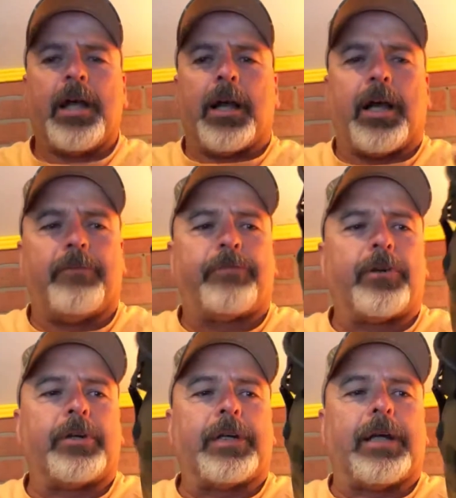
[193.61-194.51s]

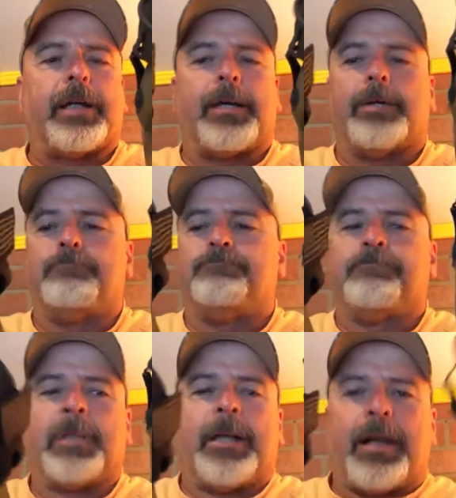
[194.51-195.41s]
Comfort, I've
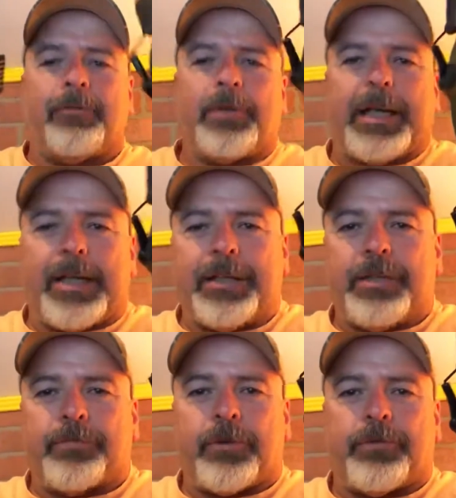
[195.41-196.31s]
only had these
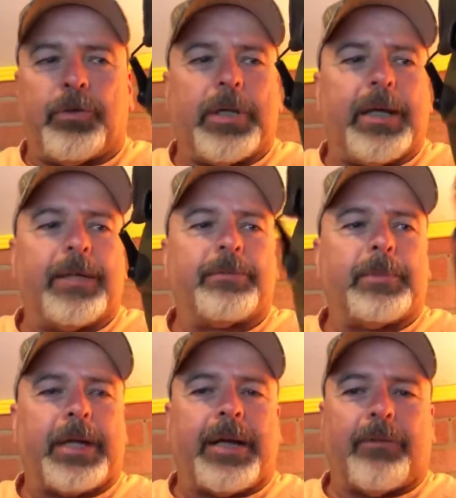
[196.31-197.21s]
for a few days,
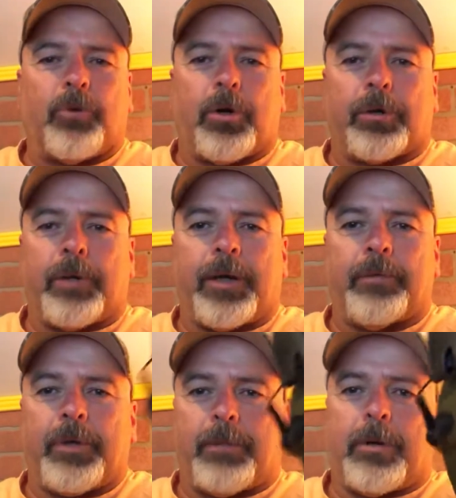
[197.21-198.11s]
but I have walked around
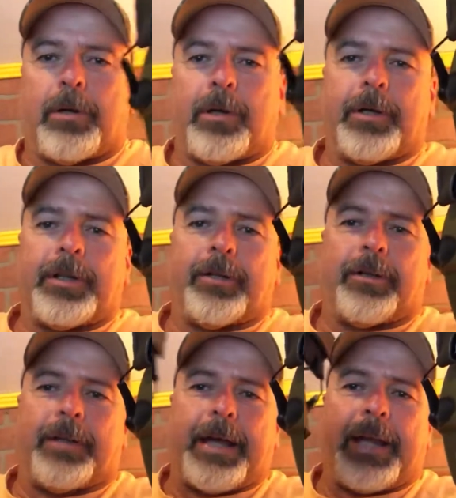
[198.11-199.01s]
with them on and
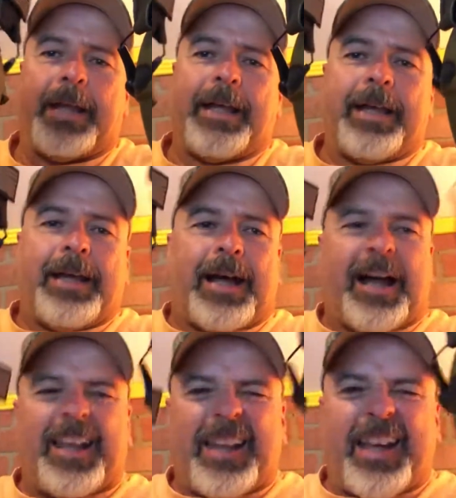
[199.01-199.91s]
all that. I
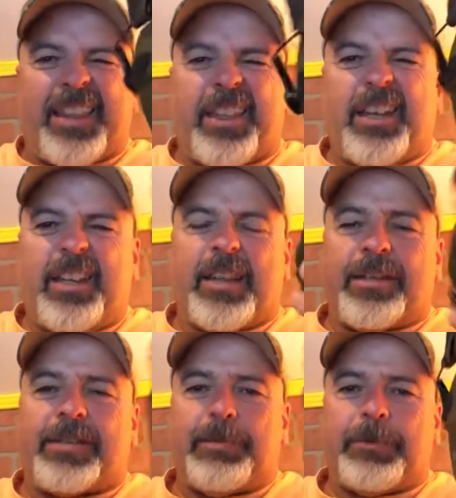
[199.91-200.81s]
like they
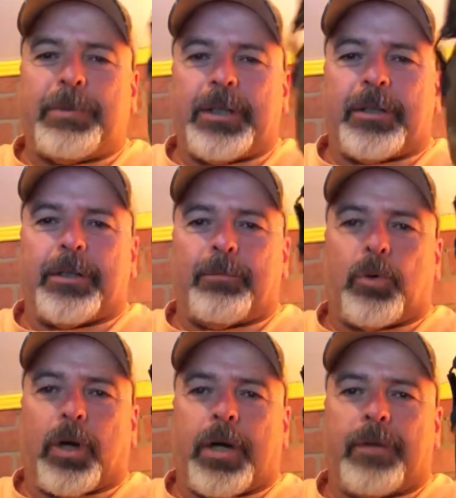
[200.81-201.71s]
seem to be a little
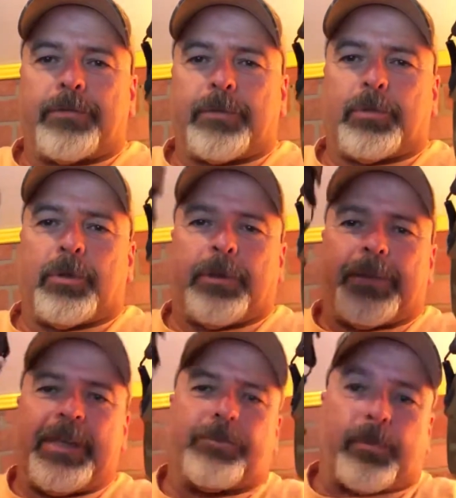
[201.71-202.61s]
more comfortable.
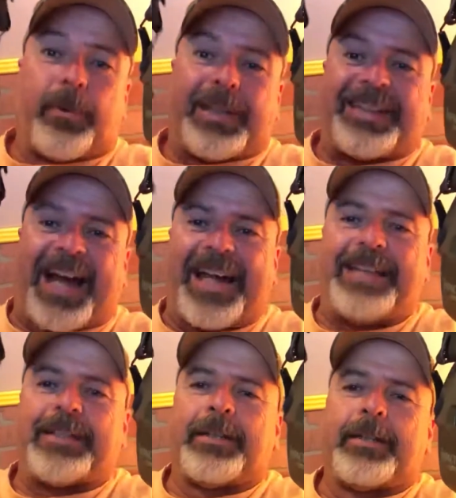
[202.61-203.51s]
These are pretty
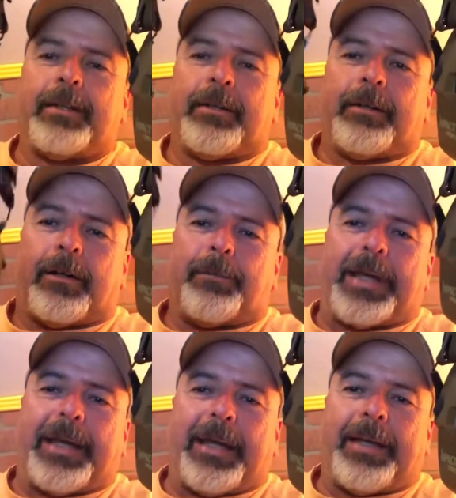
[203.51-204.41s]
tight on
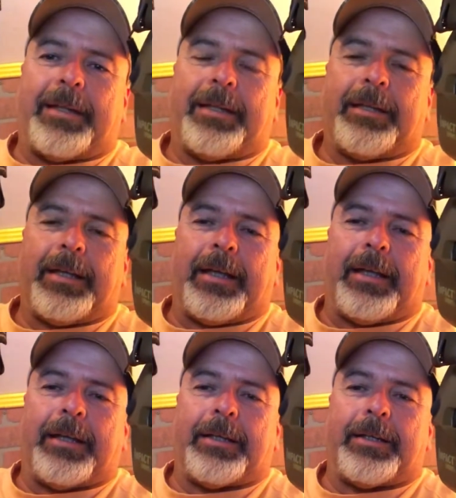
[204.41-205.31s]
my head,
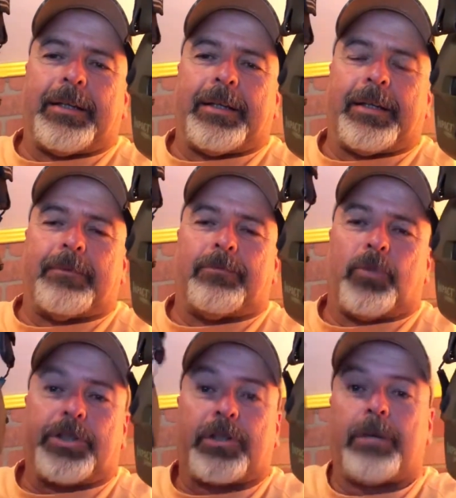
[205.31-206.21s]
and
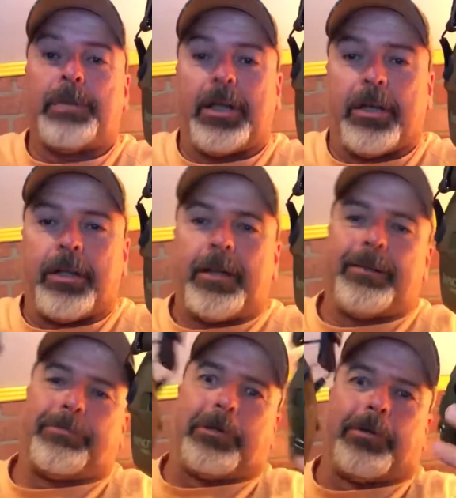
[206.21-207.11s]
which could be good
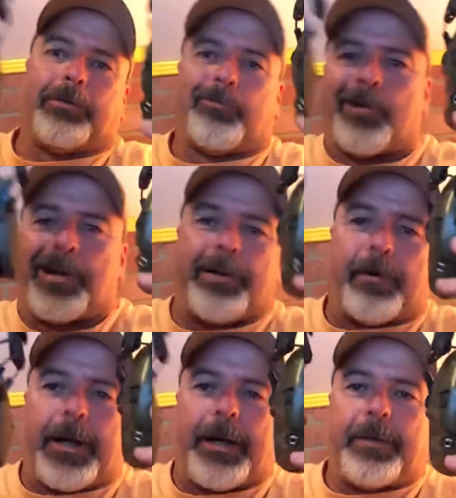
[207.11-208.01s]
if you're running
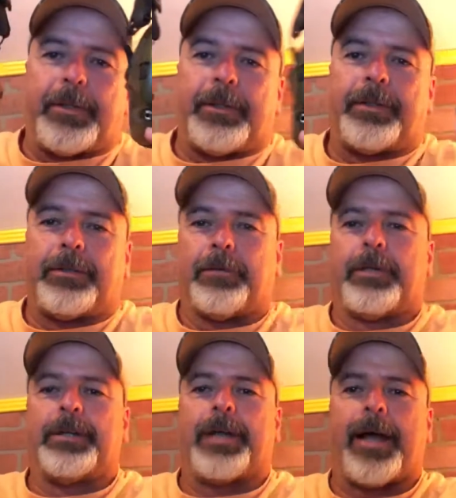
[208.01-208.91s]
around and you're in
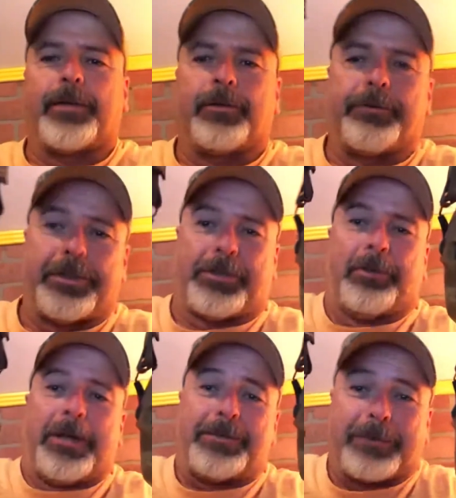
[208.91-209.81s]
a tactical
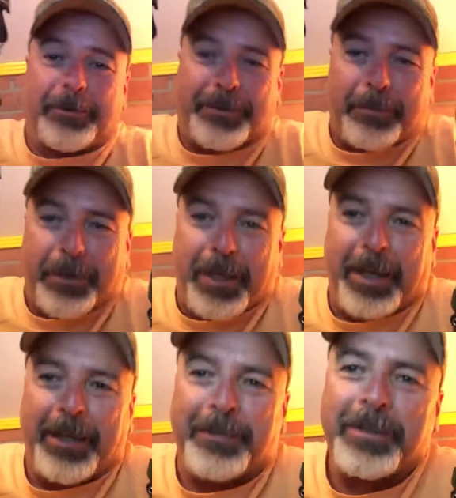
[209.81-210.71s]
situation or something, I
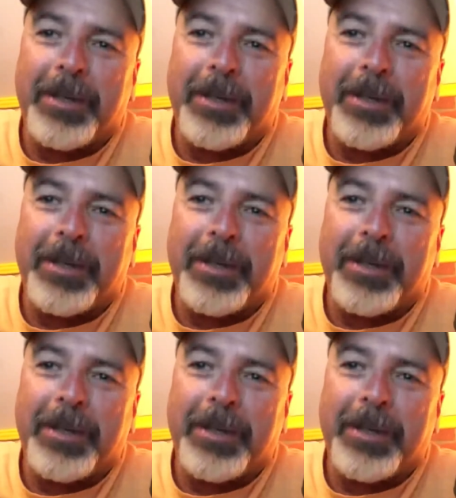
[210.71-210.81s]
guess.